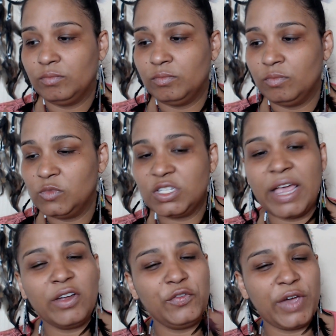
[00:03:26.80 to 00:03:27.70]

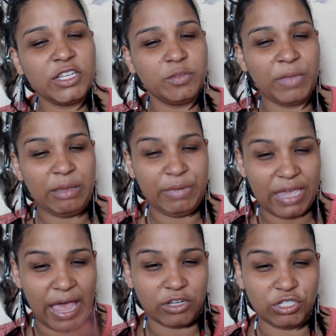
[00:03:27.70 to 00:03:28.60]
Sacrifice may be
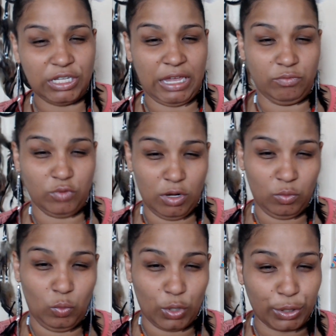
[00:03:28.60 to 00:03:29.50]
actually a wrong
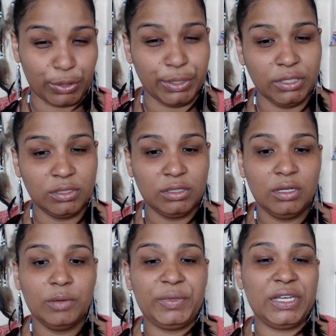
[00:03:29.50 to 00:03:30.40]
word
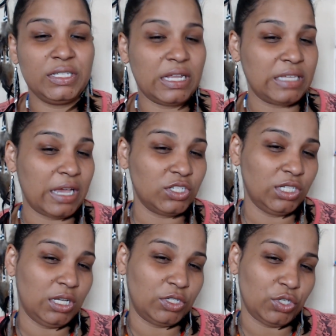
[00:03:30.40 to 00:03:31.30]
because that's actually
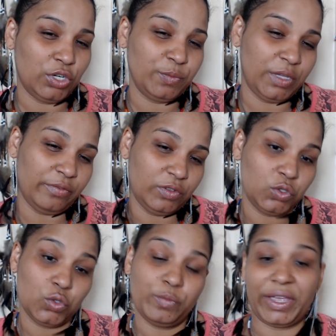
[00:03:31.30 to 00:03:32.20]
a term given
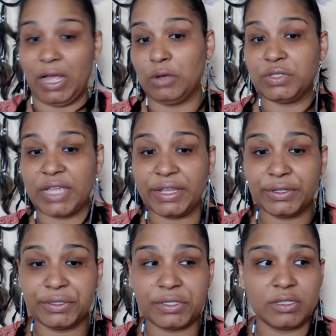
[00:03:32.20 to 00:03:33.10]
to by
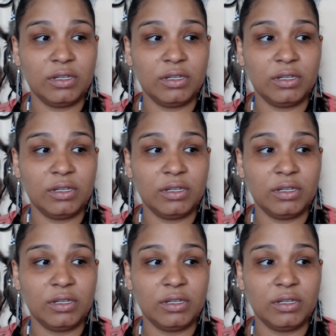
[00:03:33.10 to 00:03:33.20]
outsiders.